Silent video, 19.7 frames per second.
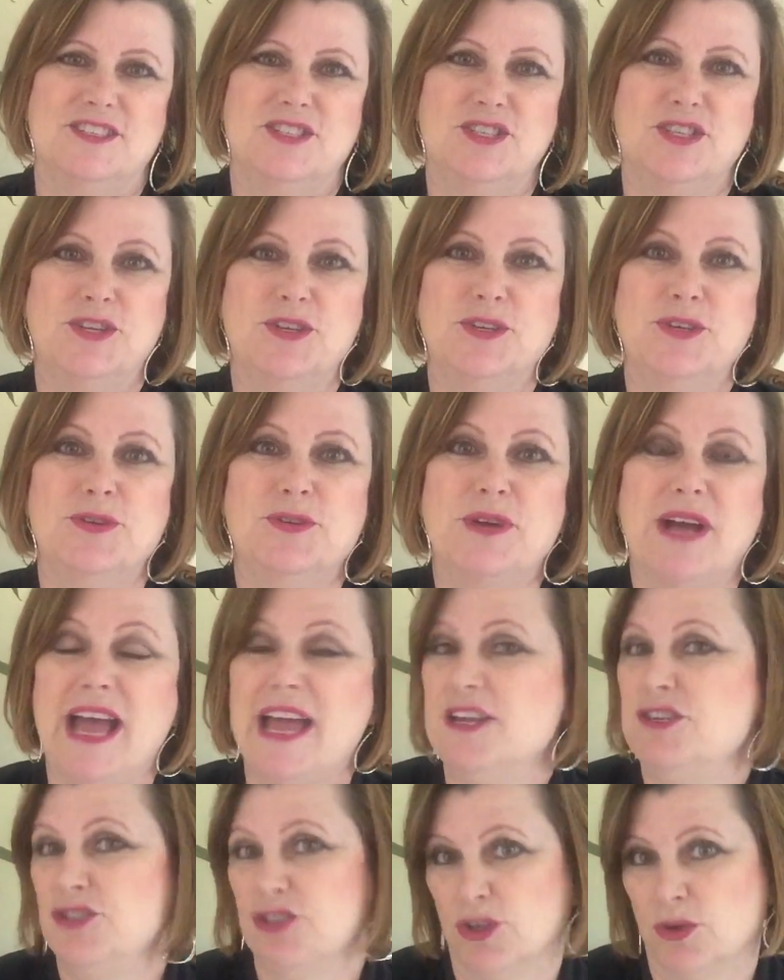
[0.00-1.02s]
to
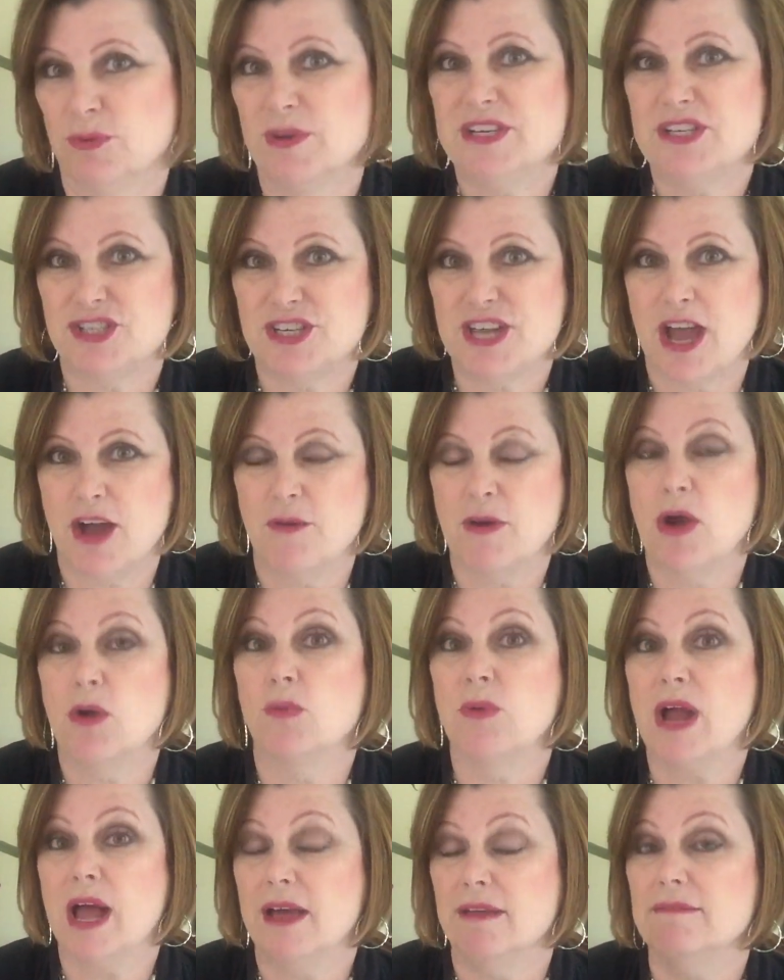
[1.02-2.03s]
a jewelry
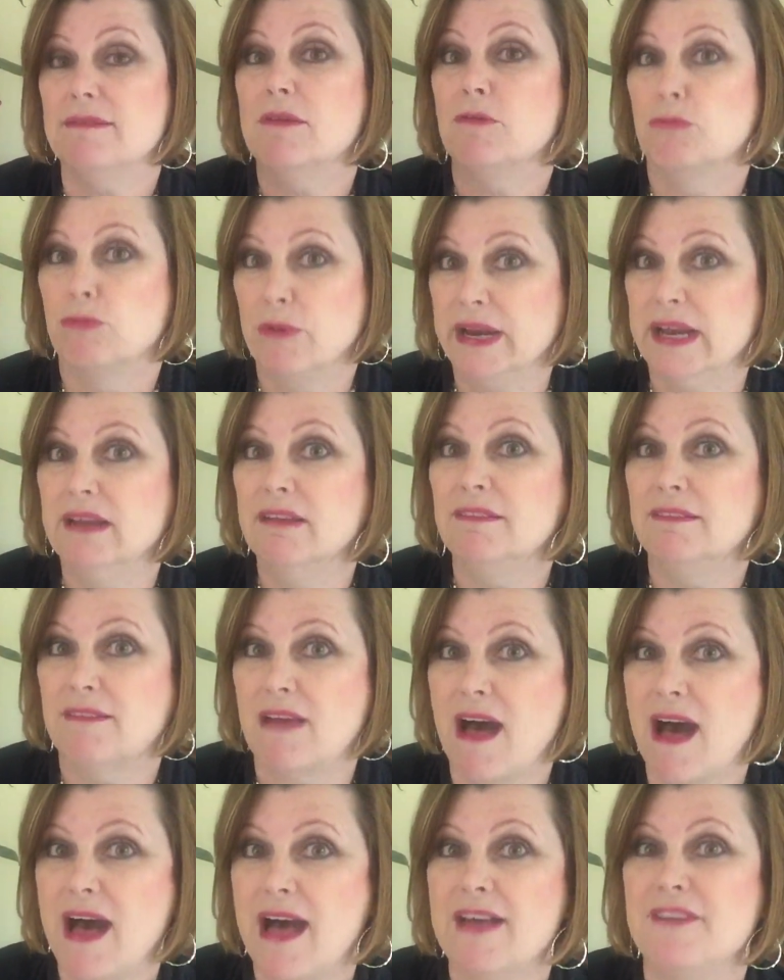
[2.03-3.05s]
show, a real
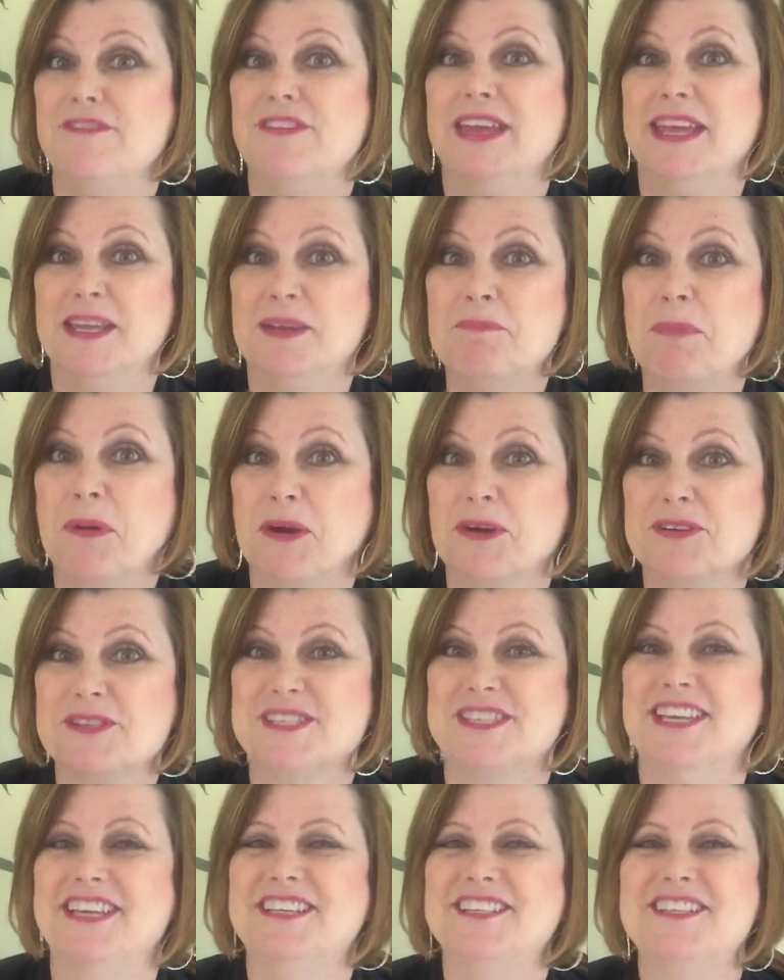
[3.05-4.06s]
live
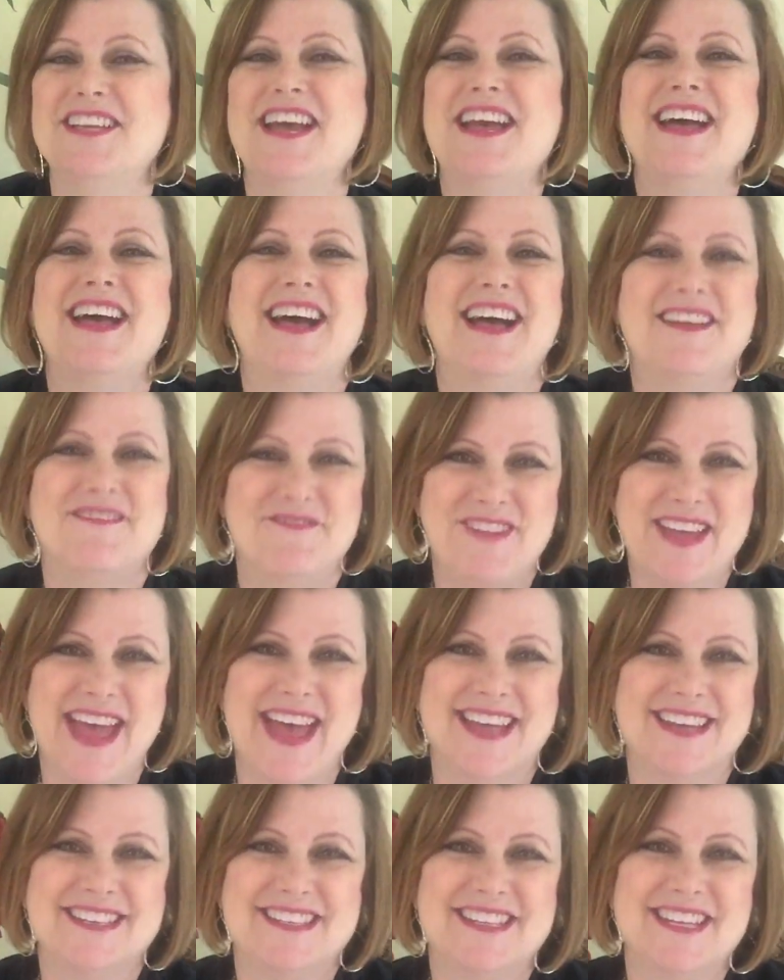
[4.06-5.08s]
in-person
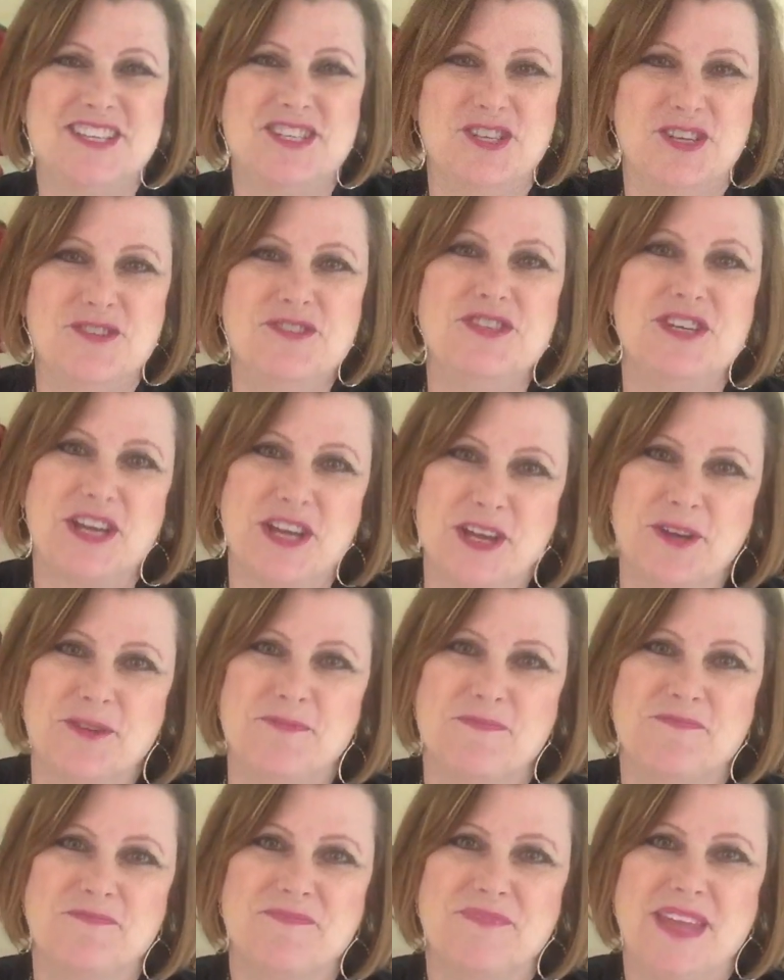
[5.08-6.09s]
event that you
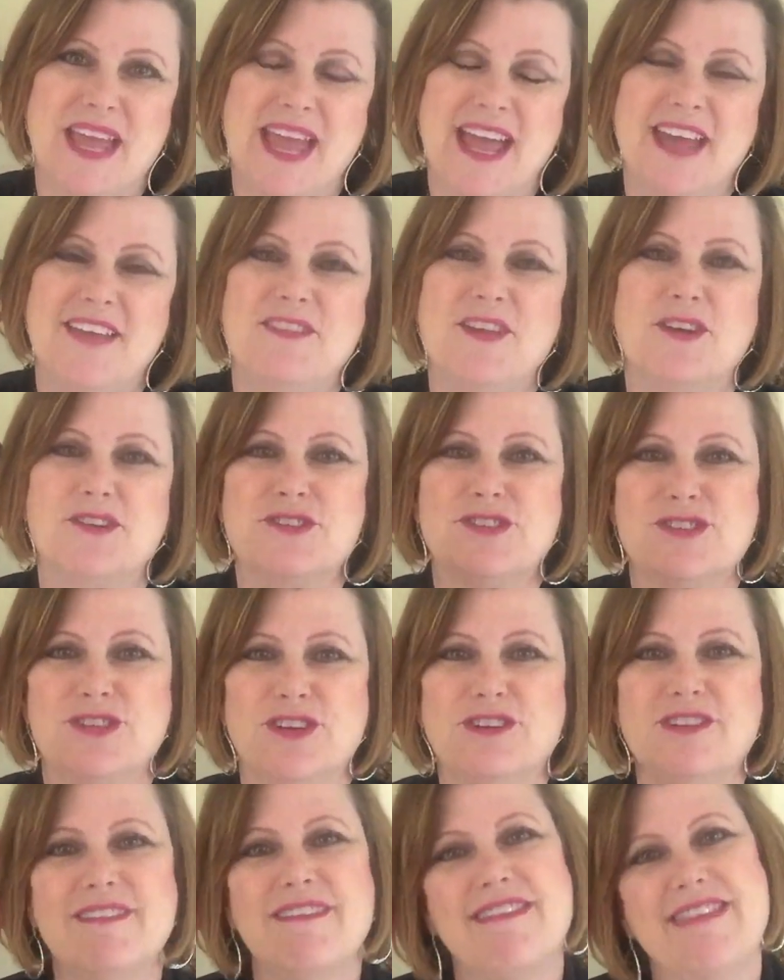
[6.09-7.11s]
do. And there are
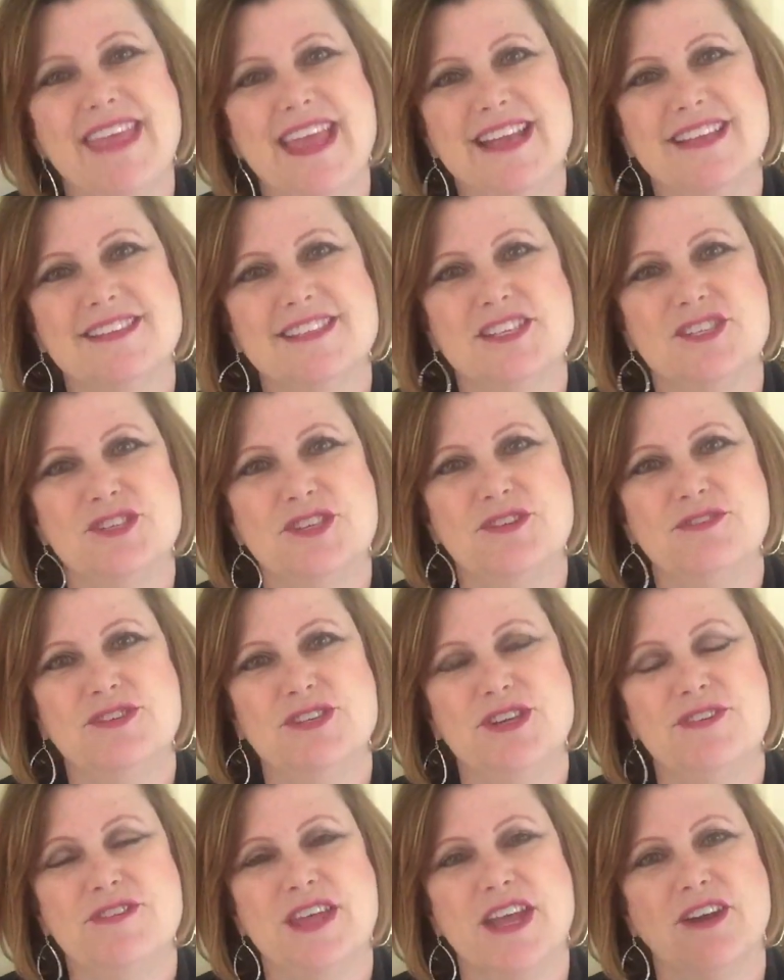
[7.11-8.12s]
certain things that you
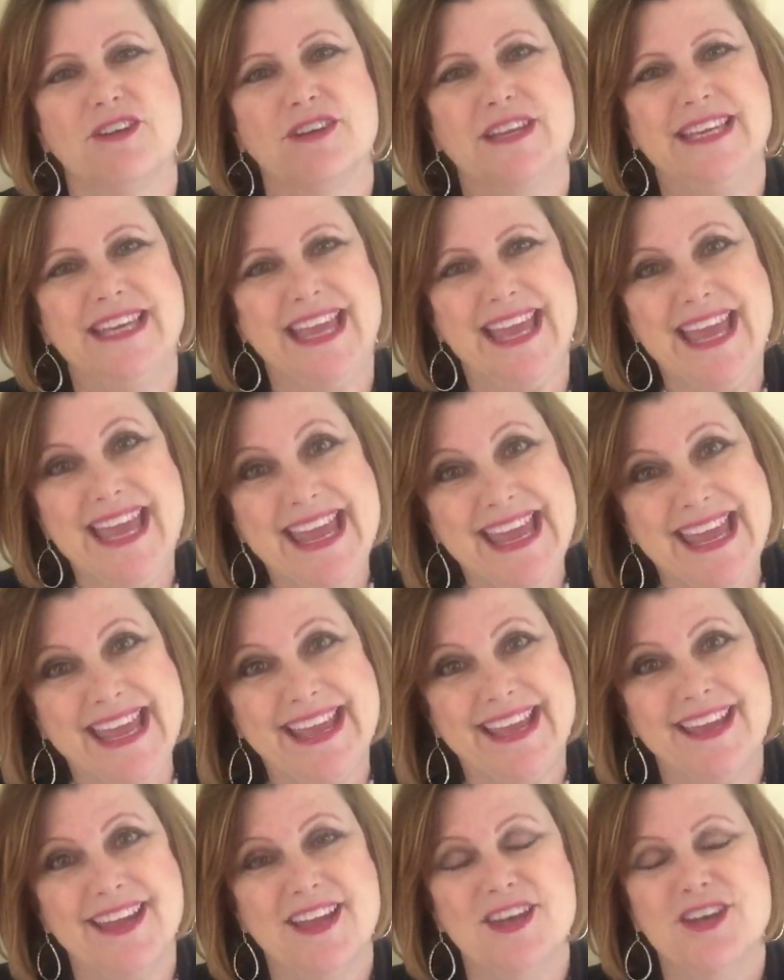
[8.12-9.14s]
do that are
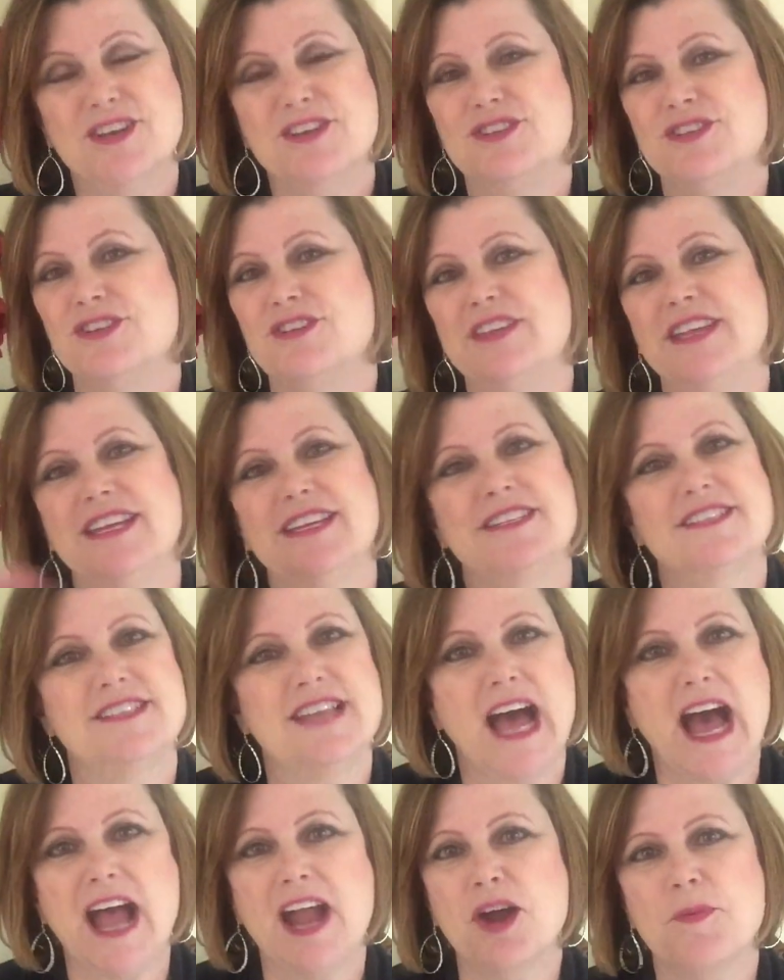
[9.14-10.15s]
key to the
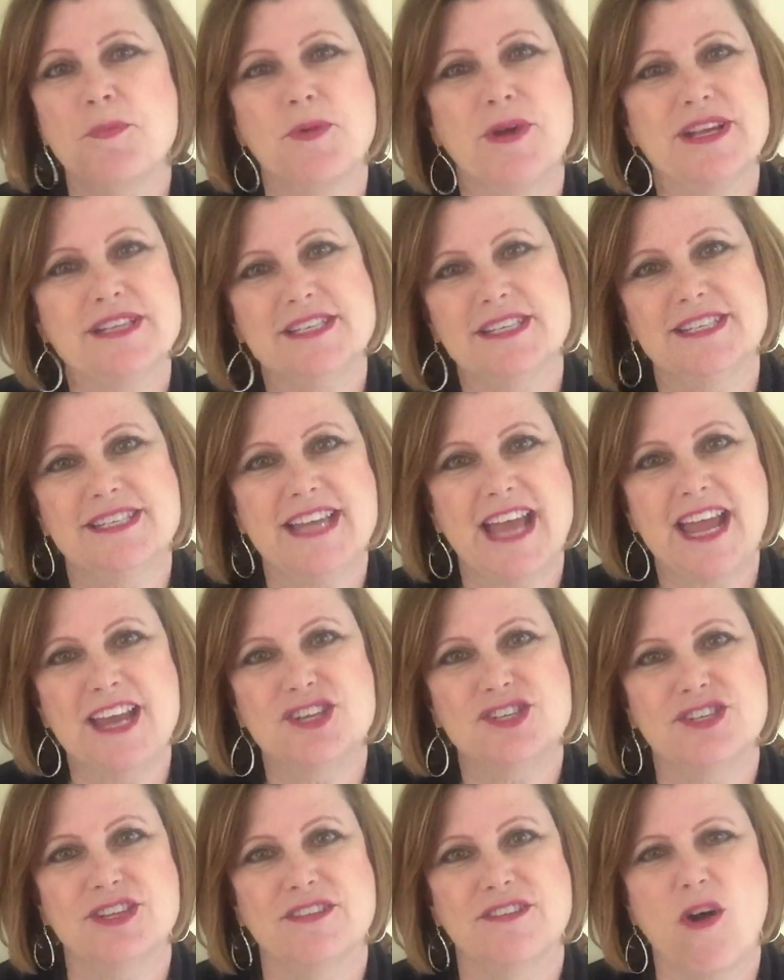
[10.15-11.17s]
entire
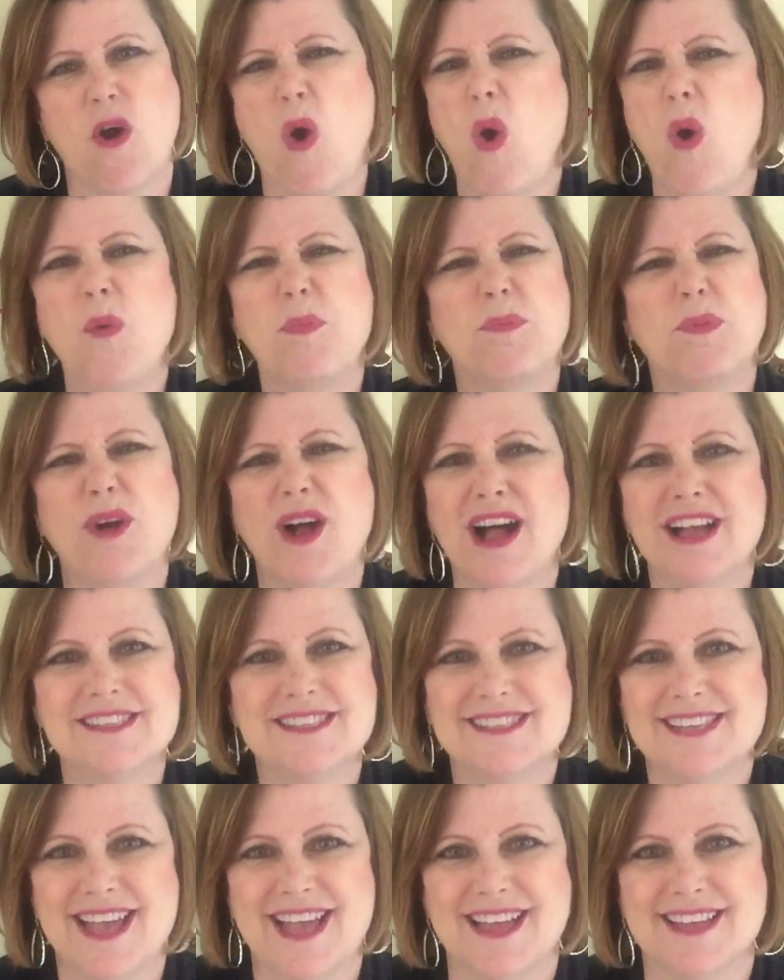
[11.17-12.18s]
presentation, the whole
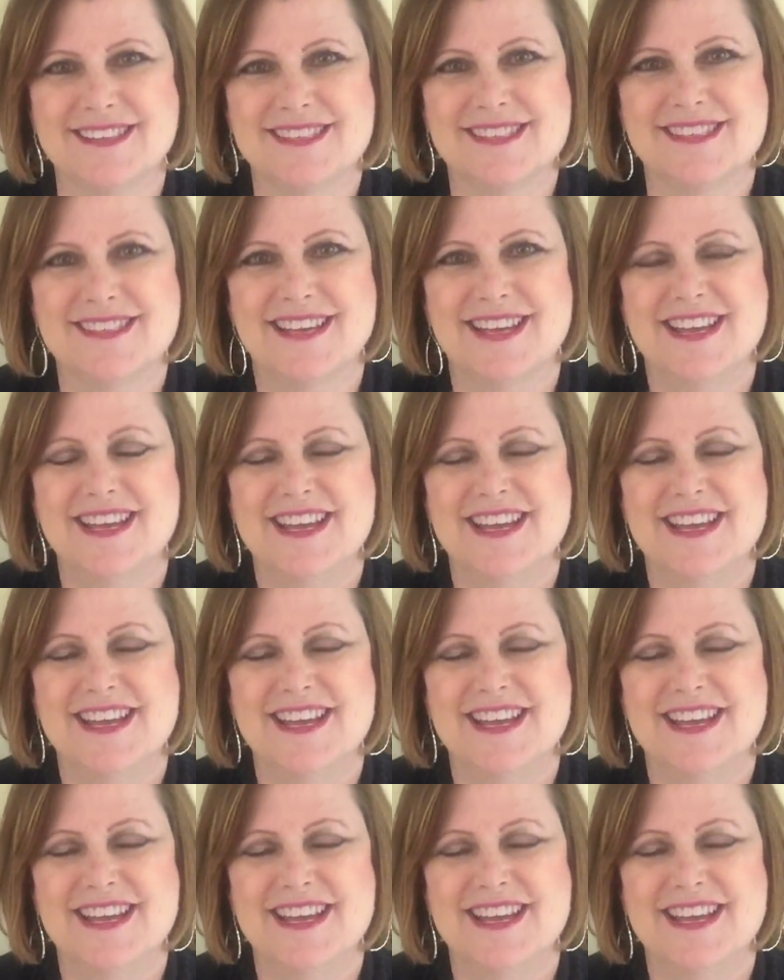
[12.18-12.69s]
process.